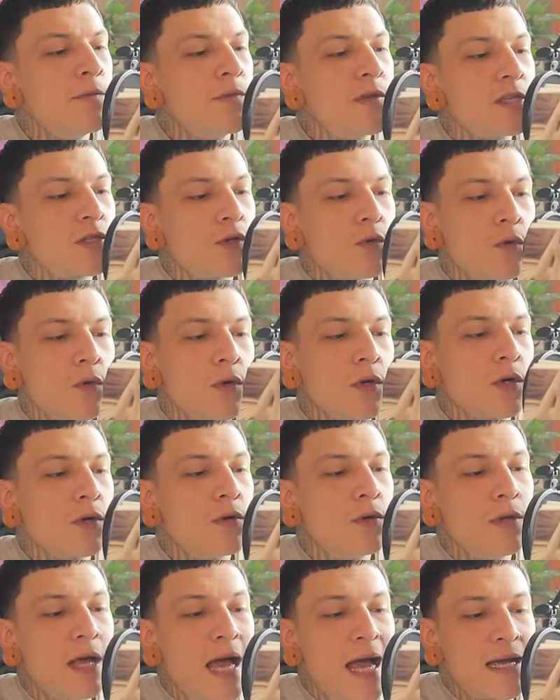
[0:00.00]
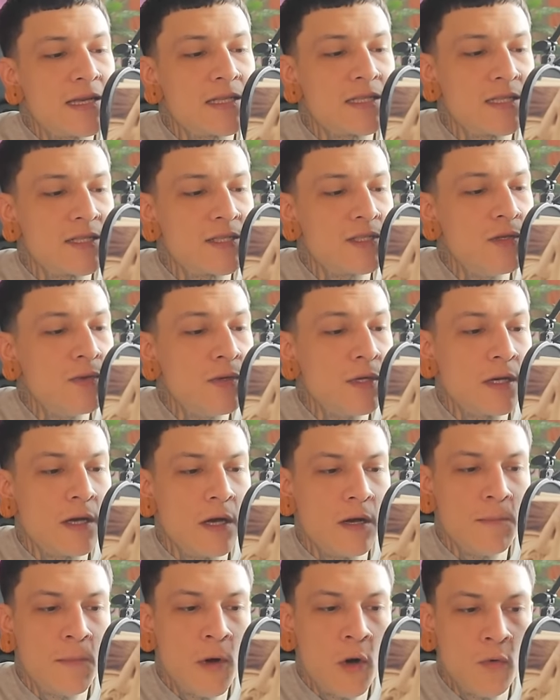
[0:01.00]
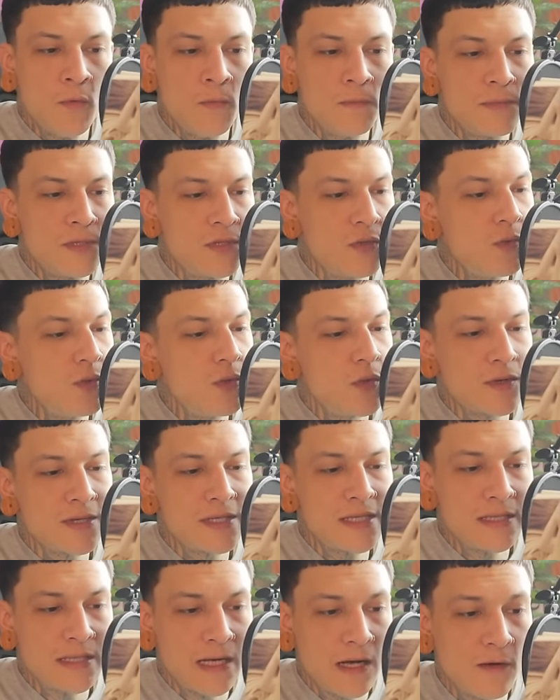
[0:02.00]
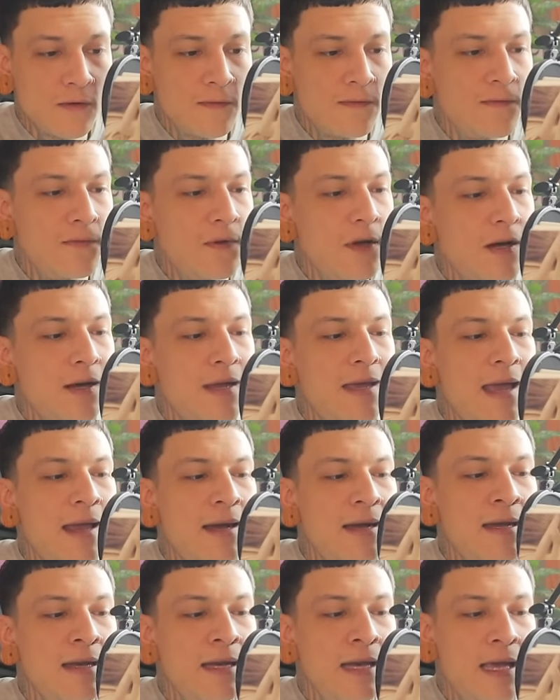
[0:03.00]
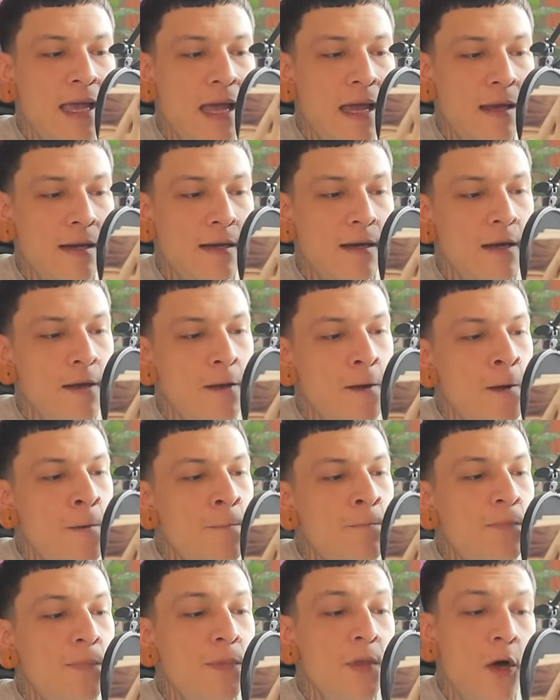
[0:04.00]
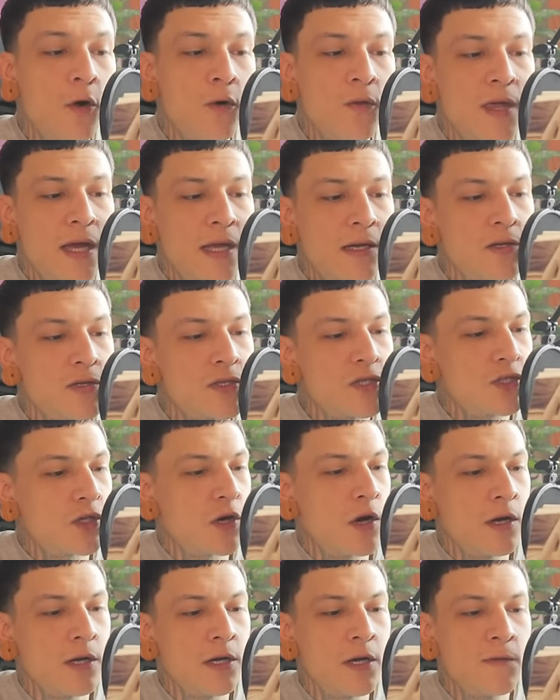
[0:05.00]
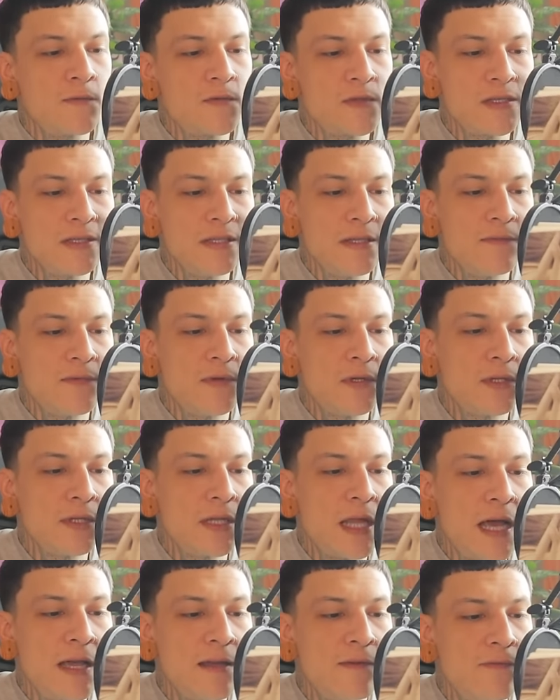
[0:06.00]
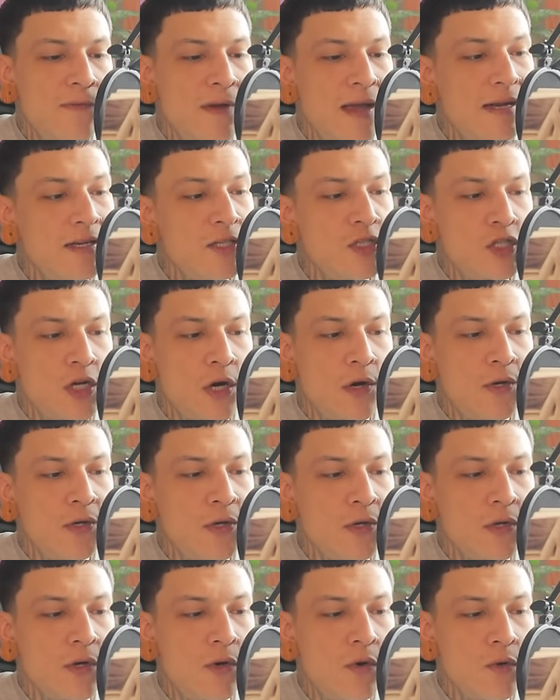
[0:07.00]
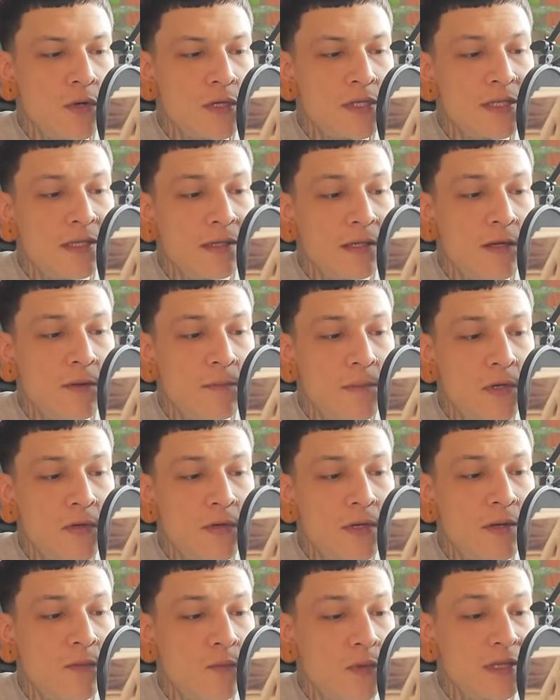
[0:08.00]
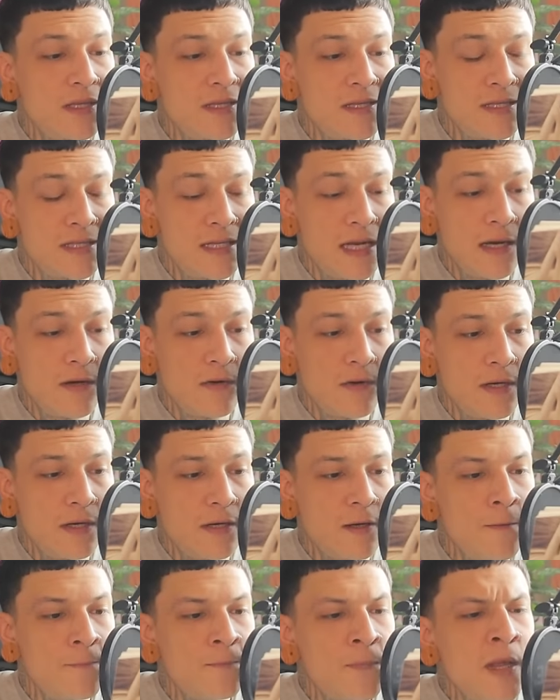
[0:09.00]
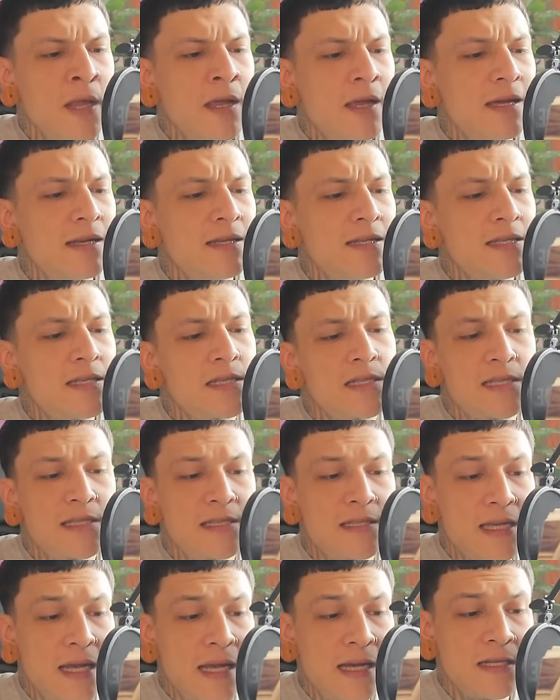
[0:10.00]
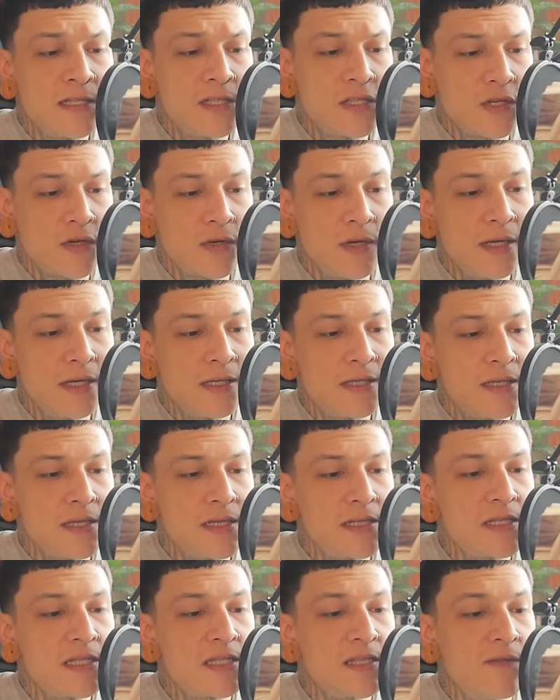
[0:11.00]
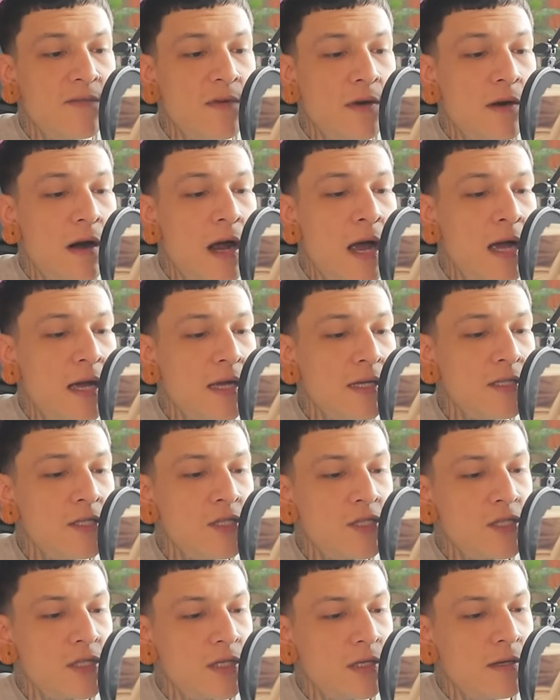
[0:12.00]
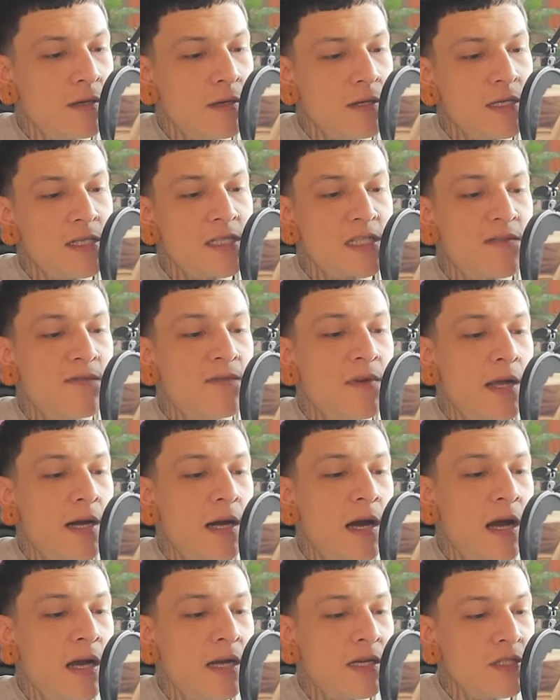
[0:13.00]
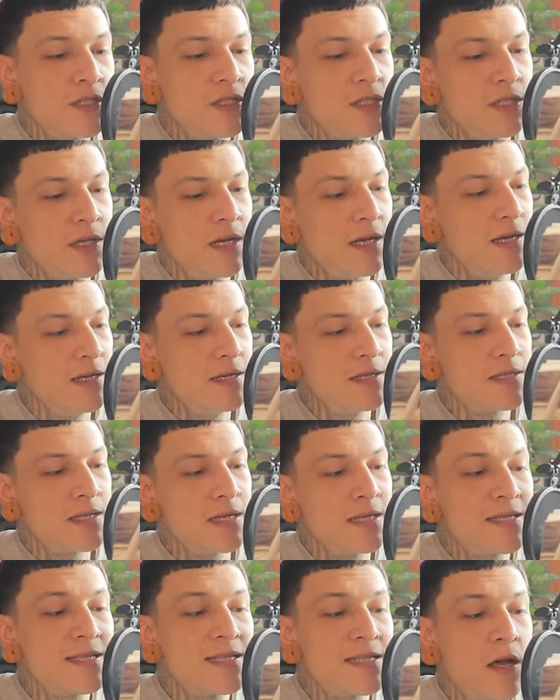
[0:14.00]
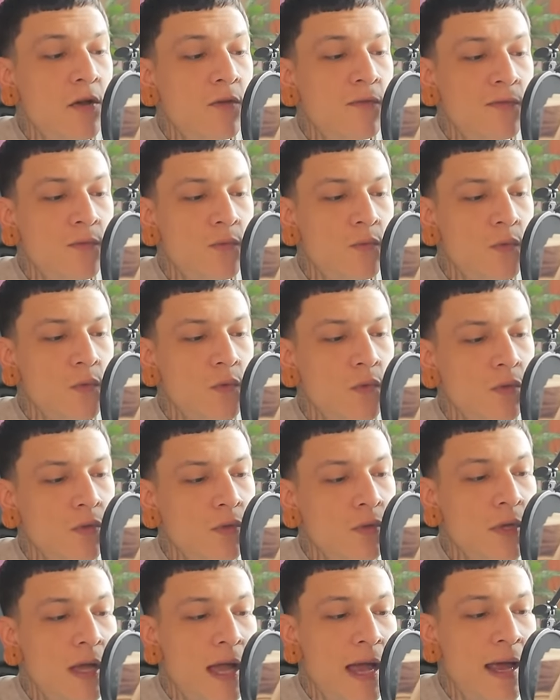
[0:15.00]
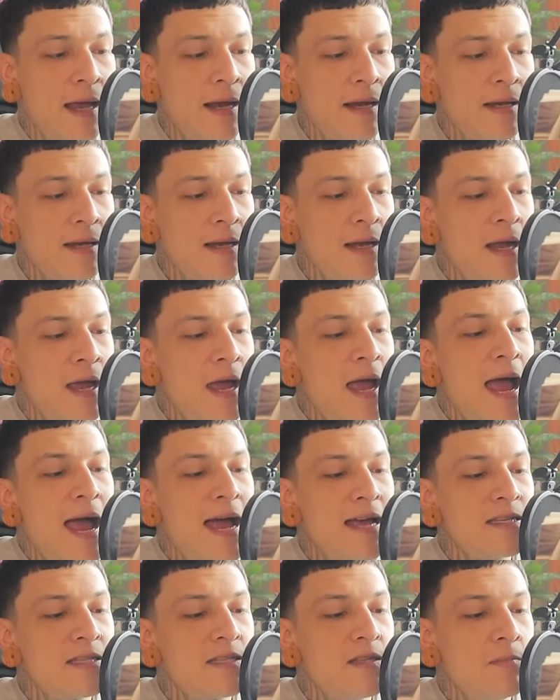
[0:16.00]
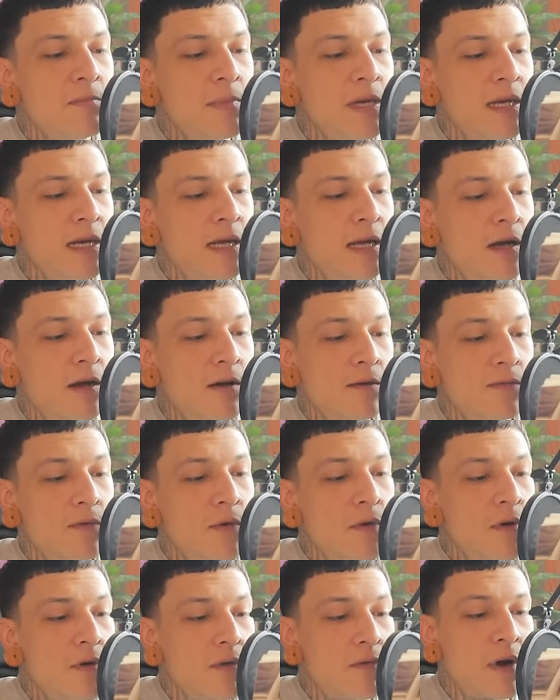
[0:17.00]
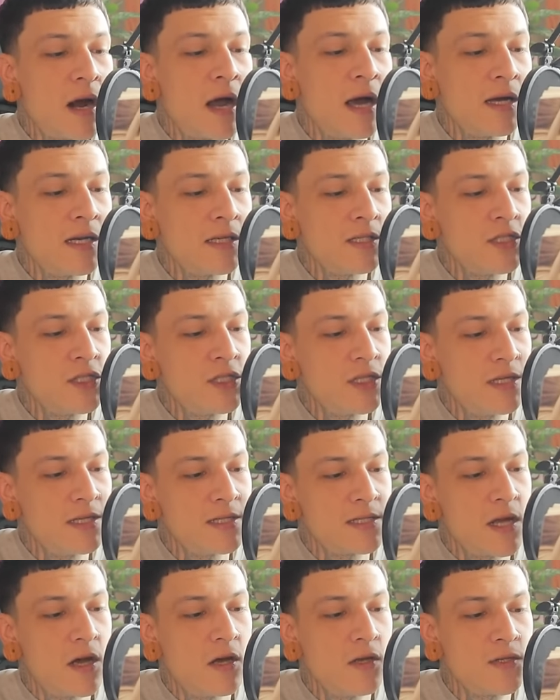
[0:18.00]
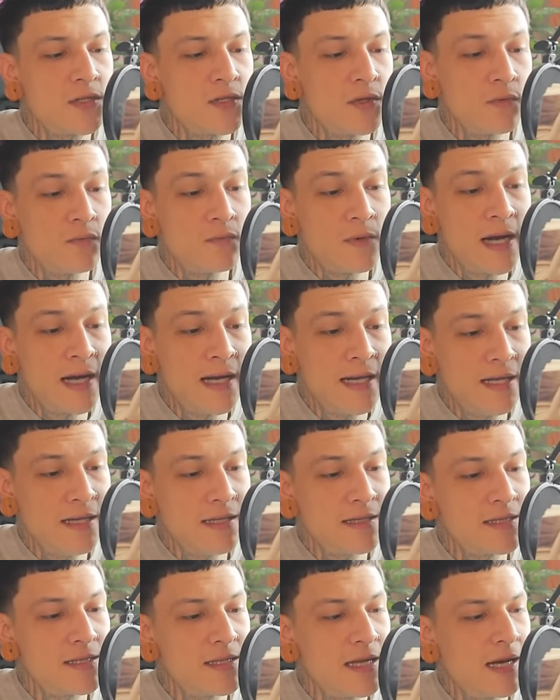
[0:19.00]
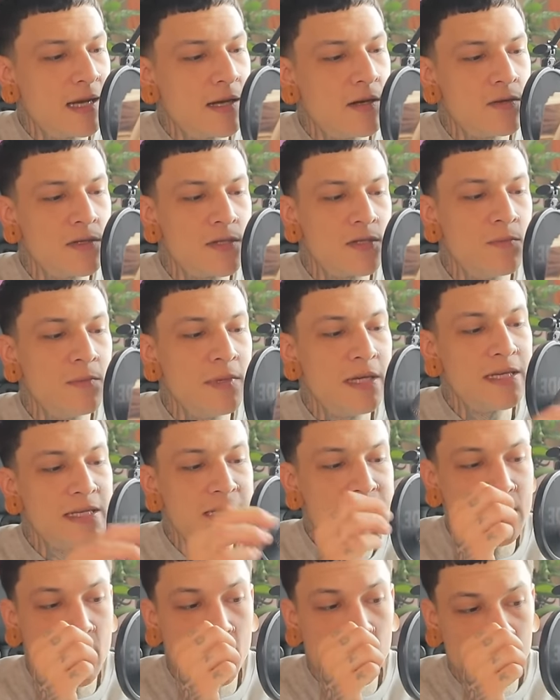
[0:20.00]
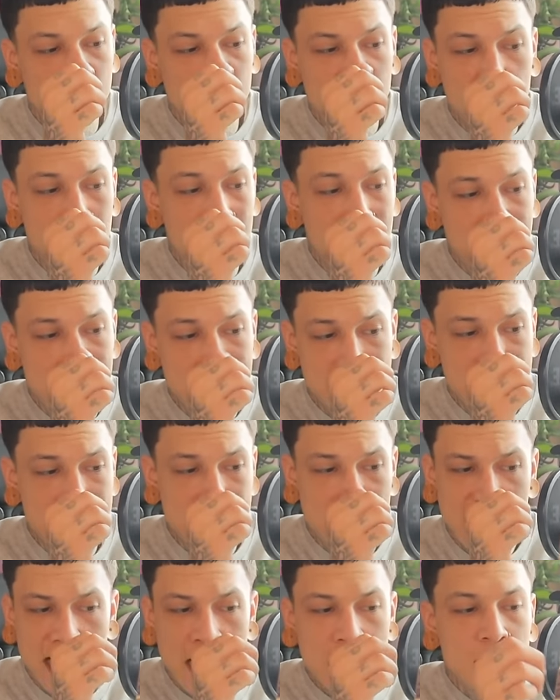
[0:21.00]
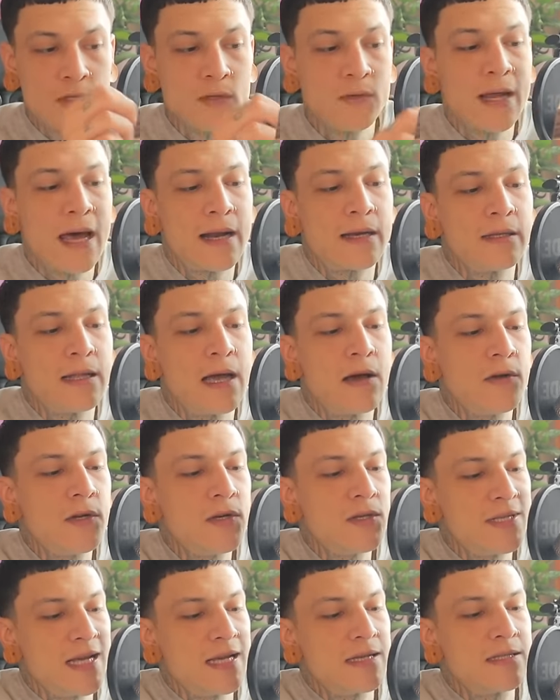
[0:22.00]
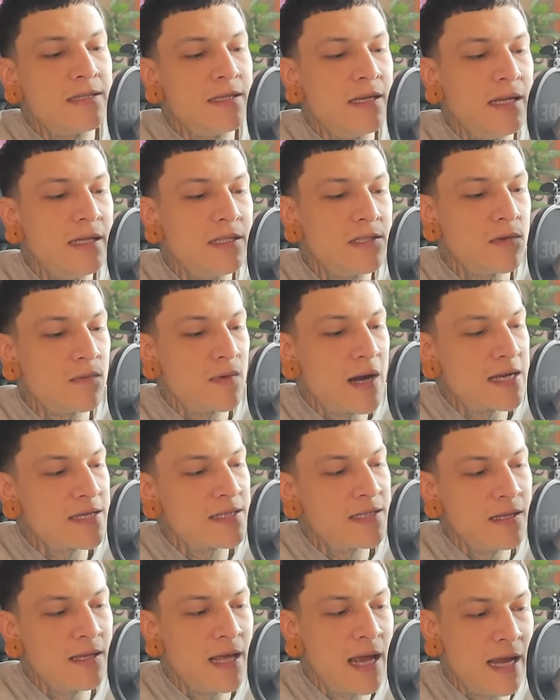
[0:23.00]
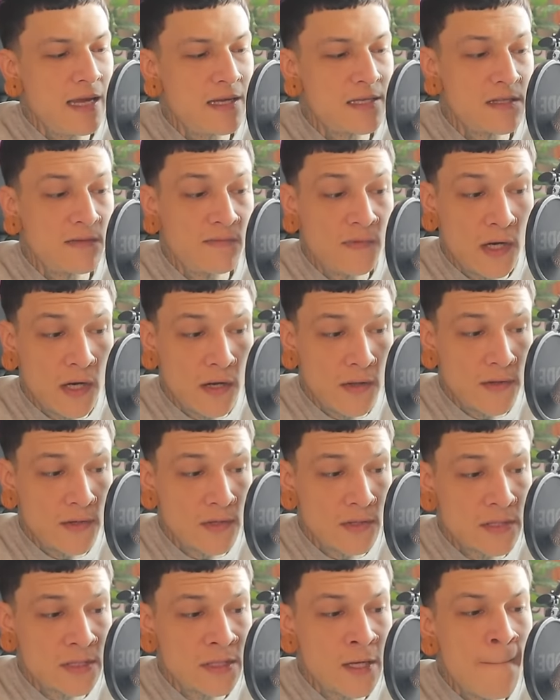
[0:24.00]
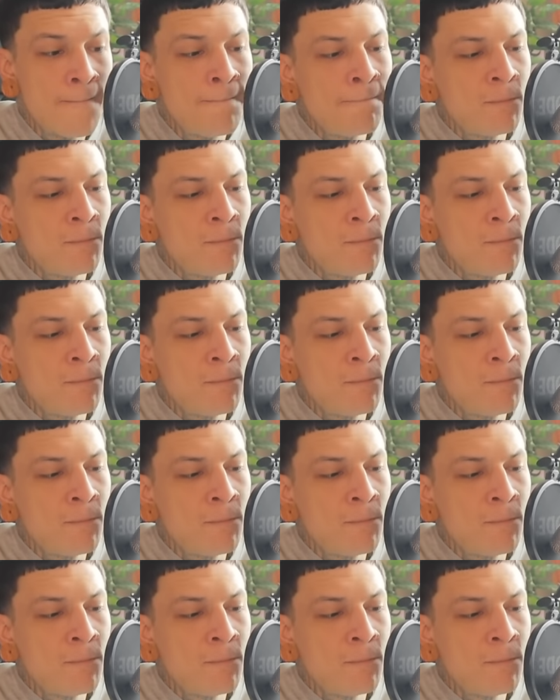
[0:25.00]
This oracle asks you to come home to yourself again and again. Know that you're strong enough to live your life and chart your course in communion with the sacred. In Sanskrit, Svaraj is self-rule, and as the meaning of Raj is also radiance, it can also mean self-luminous. Do not allow your destiny to rest in the hands of others.